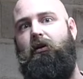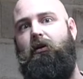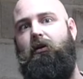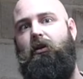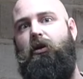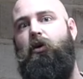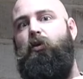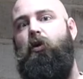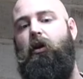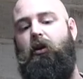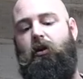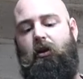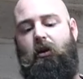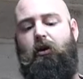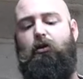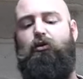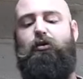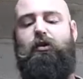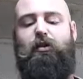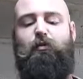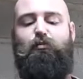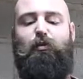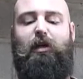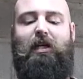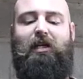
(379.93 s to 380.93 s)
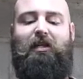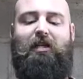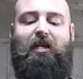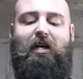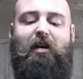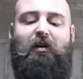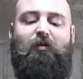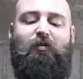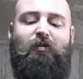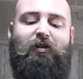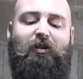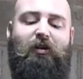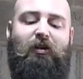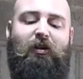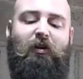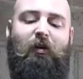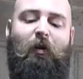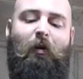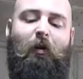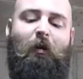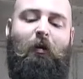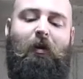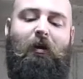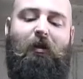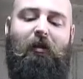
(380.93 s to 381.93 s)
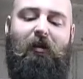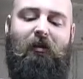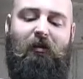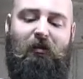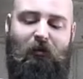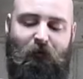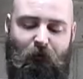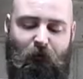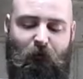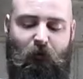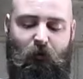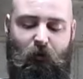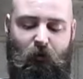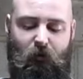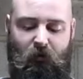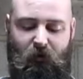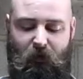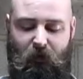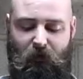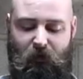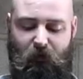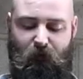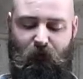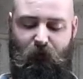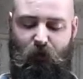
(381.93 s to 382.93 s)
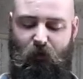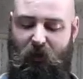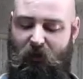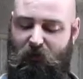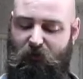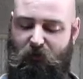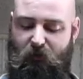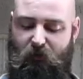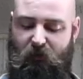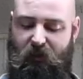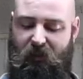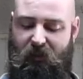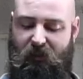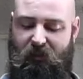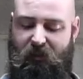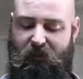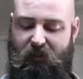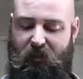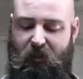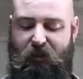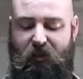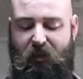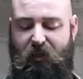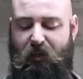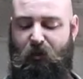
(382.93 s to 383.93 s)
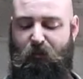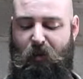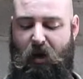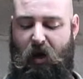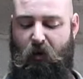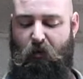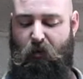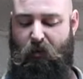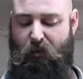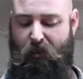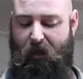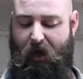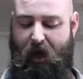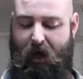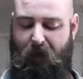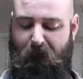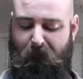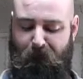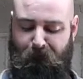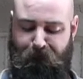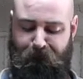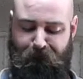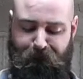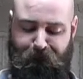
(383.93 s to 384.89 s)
You want that crisp detail. So there's a few extra things to think about with that.